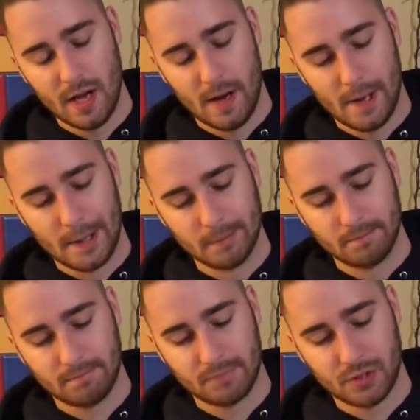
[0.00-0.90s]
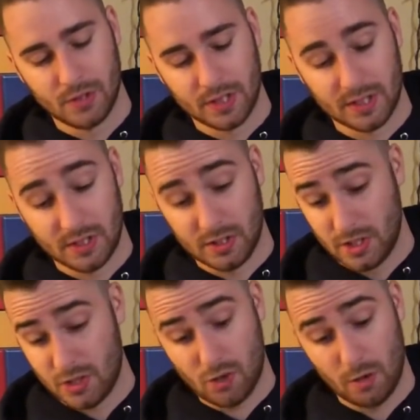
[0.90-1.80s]
So like
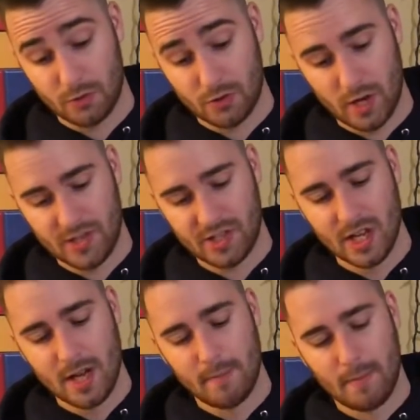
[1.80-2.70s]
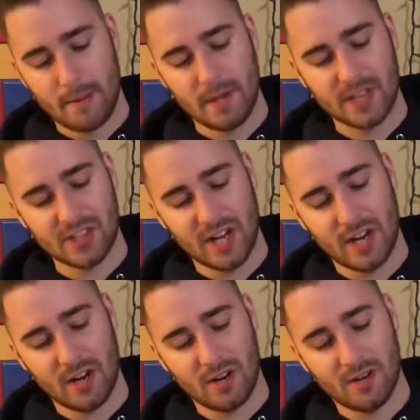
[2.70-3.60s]
this card was crazy. My biggest
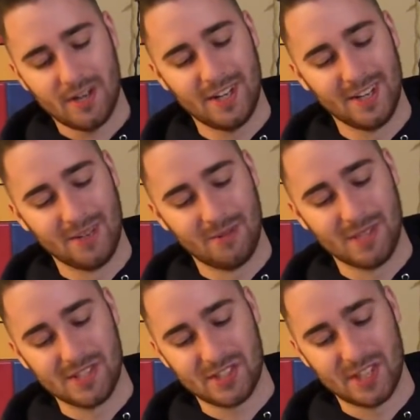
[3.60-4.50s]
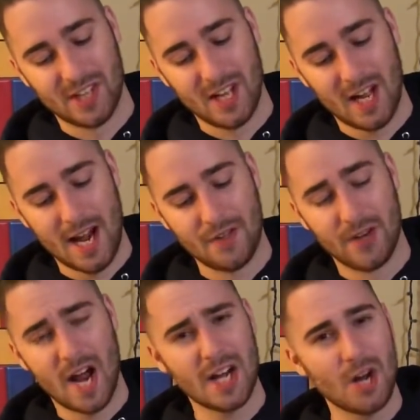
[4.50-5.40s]
error was either
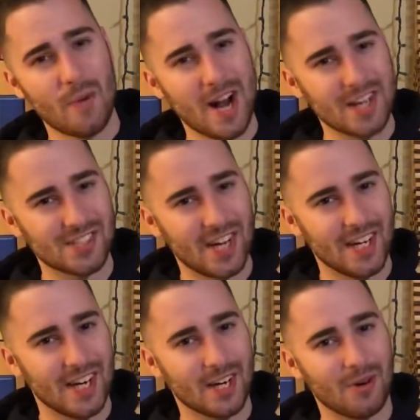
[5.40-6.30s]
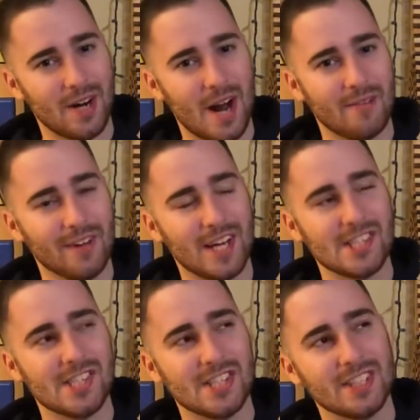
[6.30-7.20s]
not knowing how to side deck or not
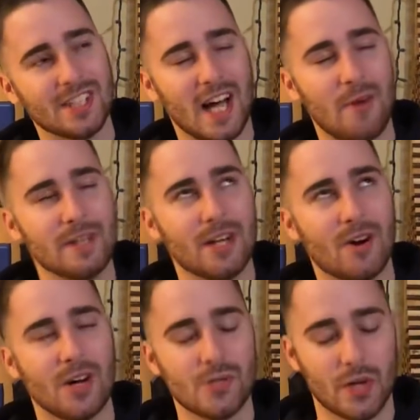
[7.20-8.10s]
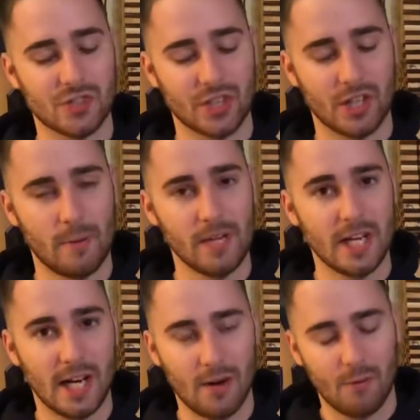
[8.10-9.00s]
realizing how many cards were actually coming in
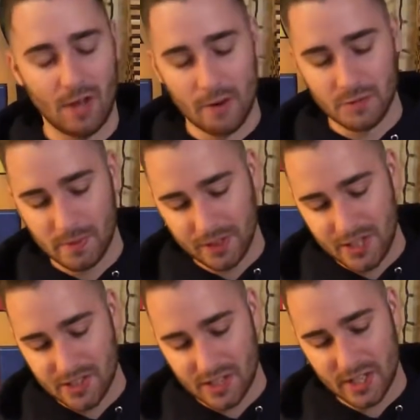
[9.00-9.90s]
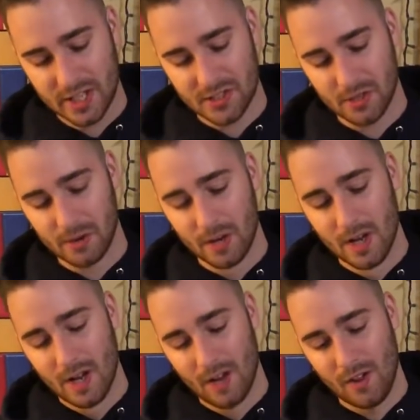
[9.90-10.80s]
and out while I was building the side deck. So
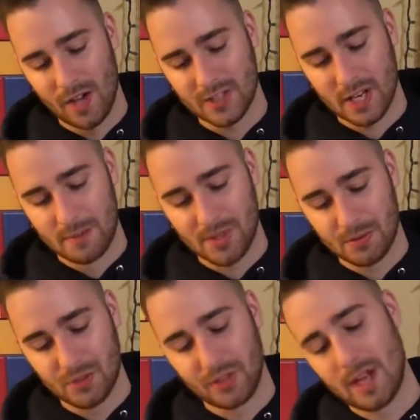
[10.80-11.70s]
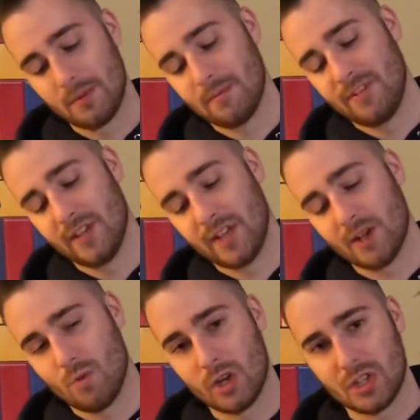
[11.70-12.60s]
a lot of times I was only able to fit like
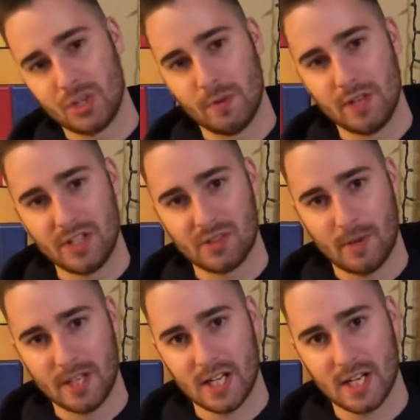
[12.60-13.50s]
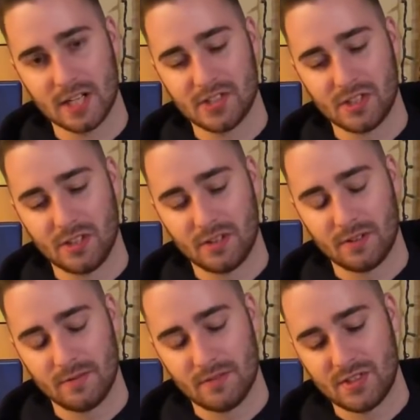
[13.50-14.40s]
1 or 2 of these in my deck and still
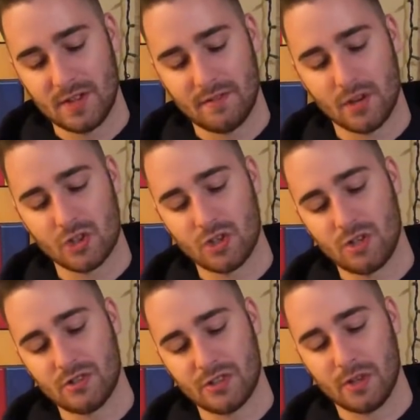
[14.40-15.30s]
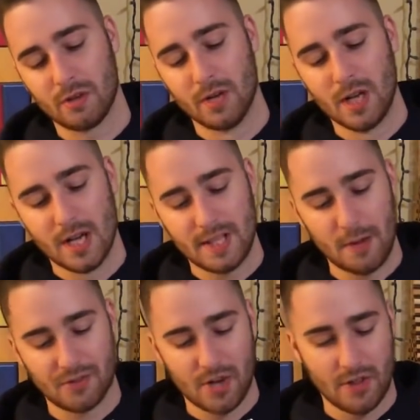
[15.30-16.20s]
stay functional. So that
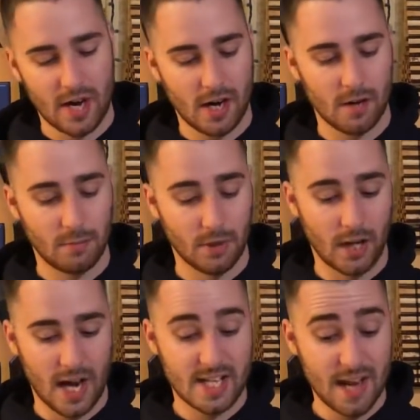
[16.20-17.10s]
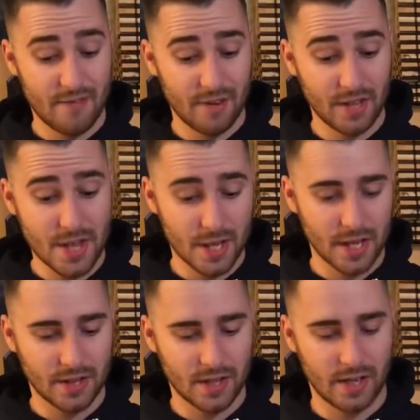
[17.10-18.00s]
was another error. But I definitely
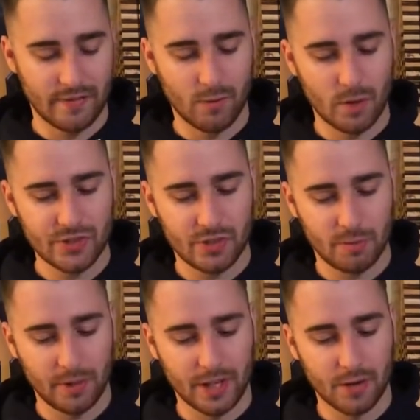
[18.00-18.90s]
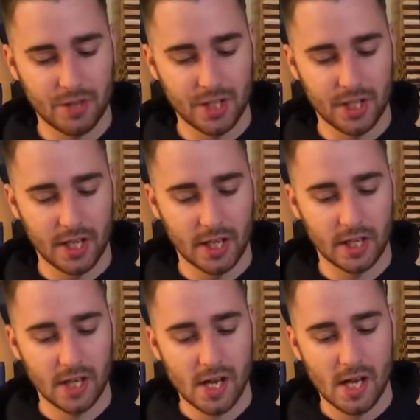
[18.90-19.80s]
think that if I was to play Gouki
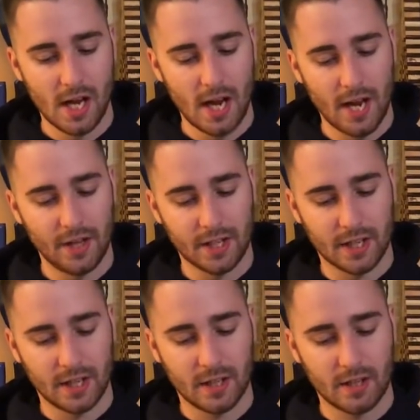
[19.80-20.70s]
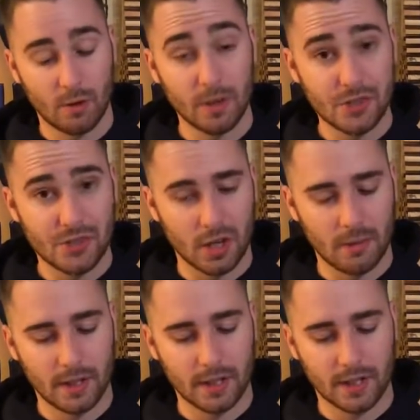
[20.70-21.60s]
again at like a real
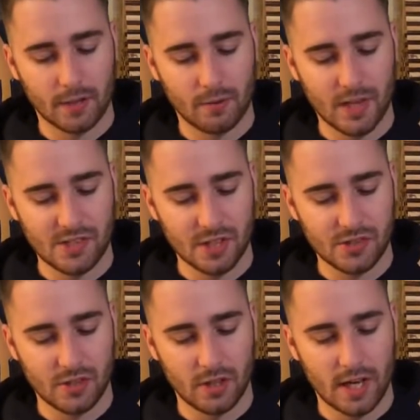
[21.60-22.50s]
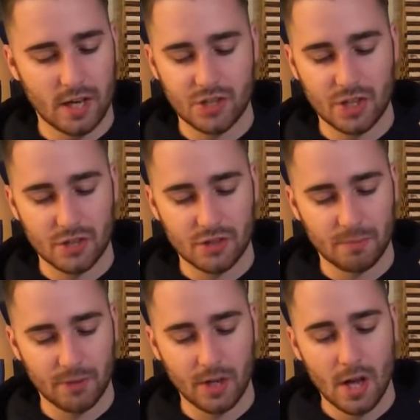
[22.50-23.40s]
tournament, like a YCS or ARG or
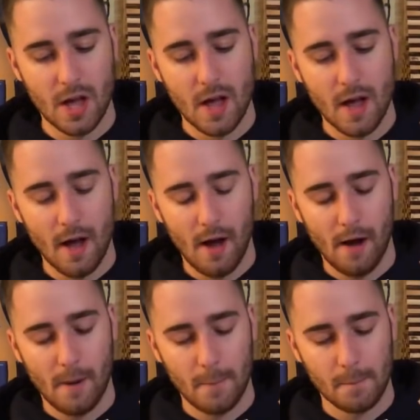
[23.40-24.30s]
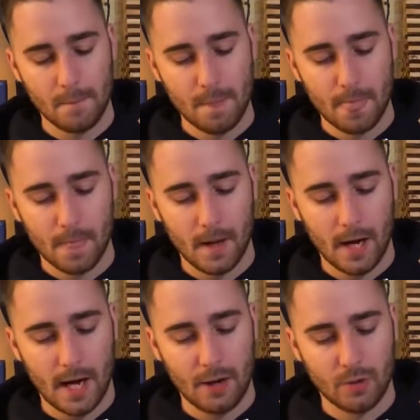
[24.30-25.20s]
something,
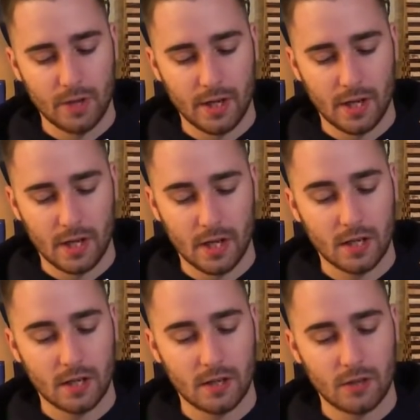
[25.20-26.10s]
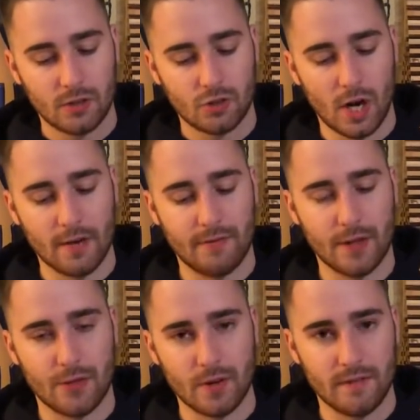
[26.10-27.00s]
I would try and
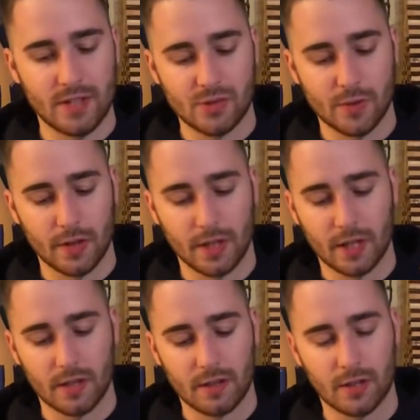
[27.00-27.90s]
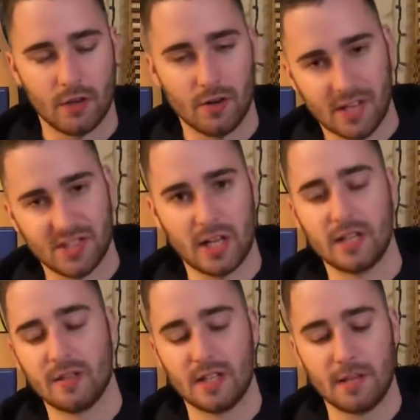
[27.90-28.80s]
fit 3 of these with like the correct
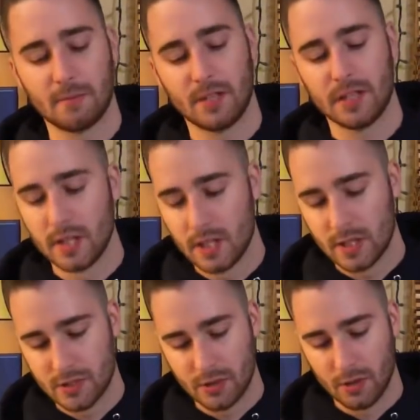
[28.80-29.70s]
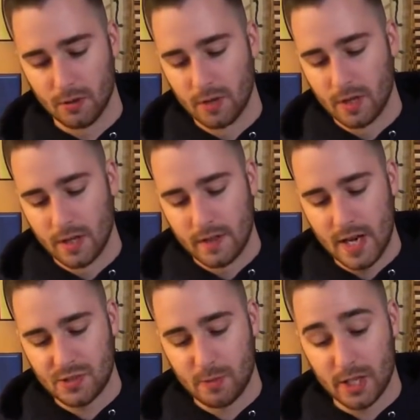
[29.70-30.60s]
siding game plan. So
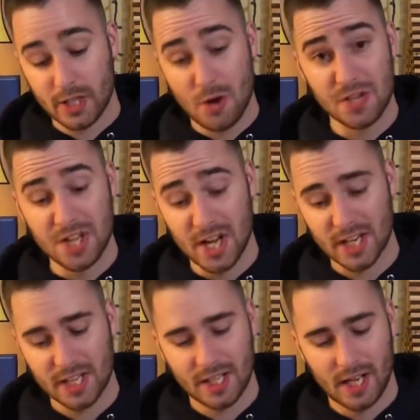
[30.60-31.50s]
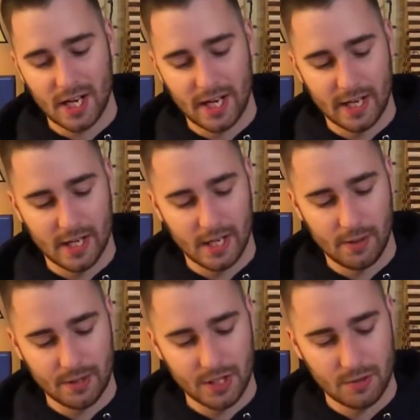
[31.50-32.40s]
that is my Gouki deck. I
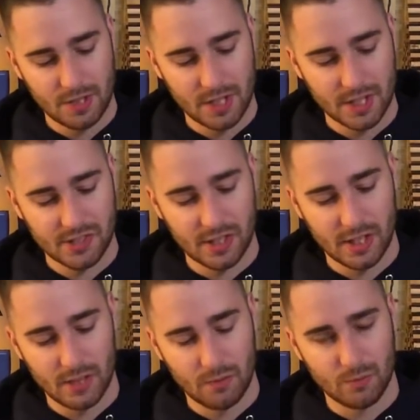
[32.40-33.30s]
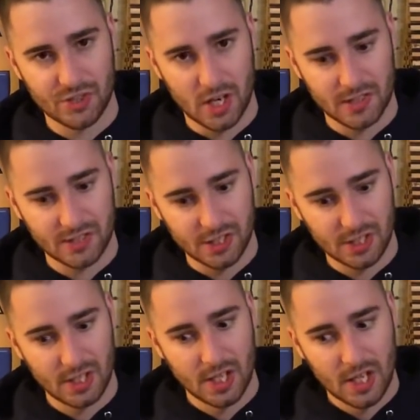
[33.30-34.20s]
won the OTS in Wisconsin.